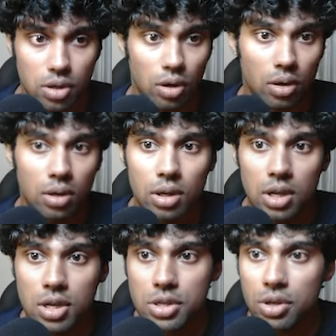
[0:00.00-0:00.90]
Code.
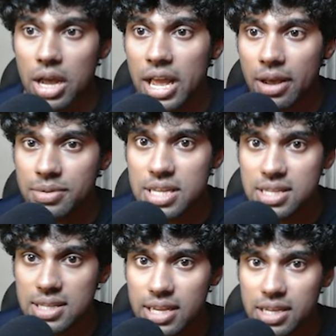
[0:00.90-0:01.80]
So I have
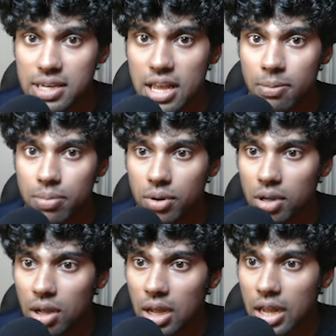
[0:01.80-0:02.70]
just set it up.
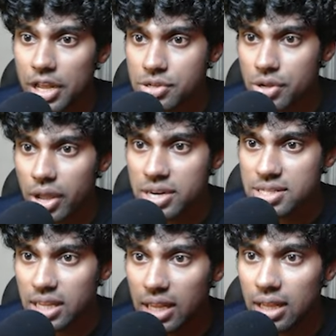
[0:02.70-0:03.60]
As you can
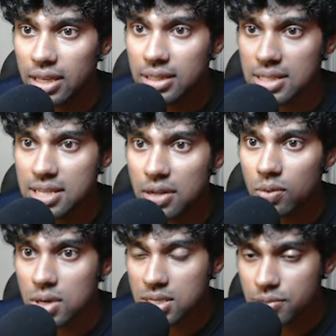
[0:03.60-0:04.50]
see in the
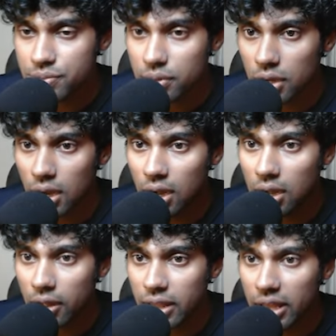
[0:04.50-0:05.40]
server's
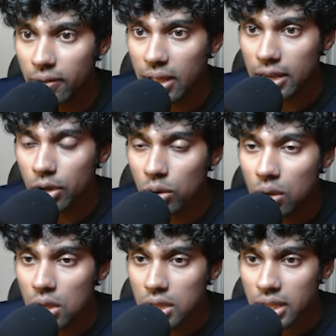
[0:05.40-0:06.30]
key,
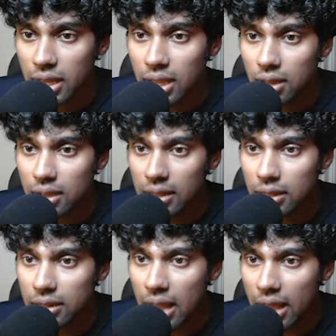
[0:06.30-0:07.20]

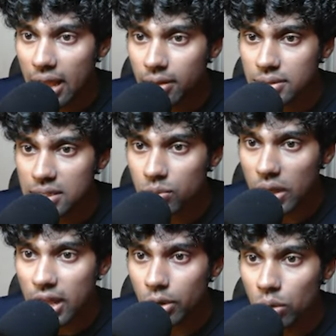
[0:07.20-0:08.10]
I have this
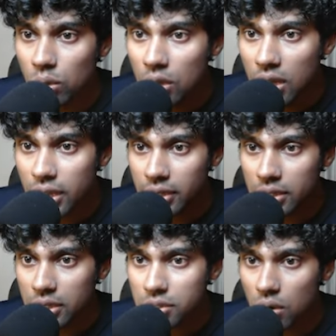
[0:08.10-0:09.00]
value and it is